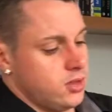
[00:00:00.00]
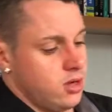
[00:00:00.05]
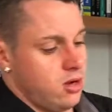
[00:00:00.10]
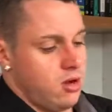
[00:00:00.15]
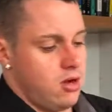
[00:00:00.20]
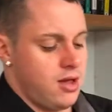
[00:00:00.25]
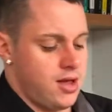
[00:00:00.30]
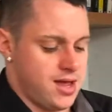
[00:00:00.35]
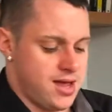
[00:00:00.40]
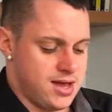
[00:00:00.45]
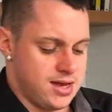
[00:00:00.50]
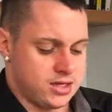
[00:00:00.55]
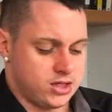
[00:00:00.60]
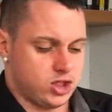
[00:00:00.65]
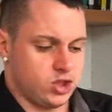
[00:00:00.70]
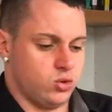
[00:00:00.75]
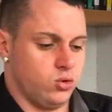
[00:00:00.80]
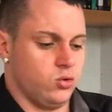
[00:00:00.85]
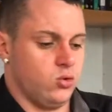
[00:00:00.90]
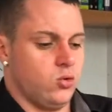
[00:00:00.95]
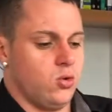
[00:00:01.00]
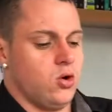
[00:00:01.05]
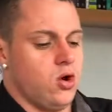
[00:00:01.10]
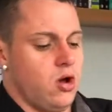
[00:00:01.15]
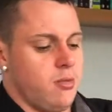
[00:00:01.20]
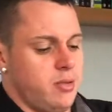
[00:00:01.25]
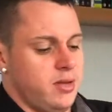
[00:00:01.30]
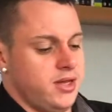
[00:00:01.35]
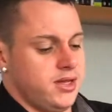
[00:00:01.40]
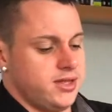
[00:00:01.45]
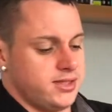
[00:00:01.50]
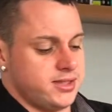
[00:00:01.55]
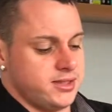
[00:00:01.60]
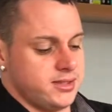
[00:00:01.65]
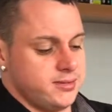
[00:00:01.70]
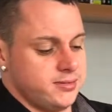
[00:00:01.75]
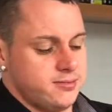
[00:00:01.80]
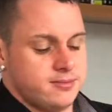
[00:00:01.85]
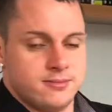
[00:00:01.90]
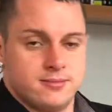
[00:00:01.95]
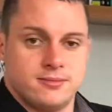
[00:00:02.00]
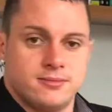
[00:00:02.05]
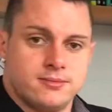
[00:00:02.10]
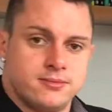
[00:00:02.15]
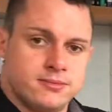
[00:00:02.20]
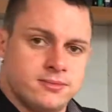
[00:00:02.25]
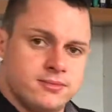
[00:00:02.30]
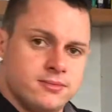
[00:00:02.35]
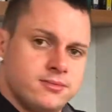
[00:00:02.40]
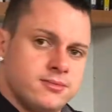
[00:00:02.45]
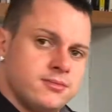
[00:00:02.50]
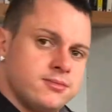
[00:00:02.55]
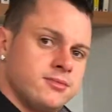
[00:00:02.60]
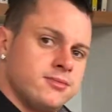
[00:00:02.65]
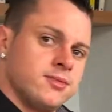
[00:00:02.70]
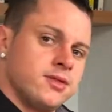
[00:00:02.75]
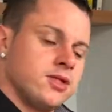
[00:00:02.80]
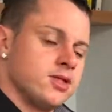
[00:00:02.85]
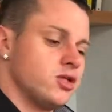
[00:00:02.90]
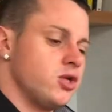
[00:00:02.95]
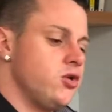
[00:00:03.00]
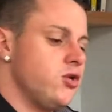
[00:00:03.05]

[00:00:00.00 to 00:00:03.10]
are actual copies. So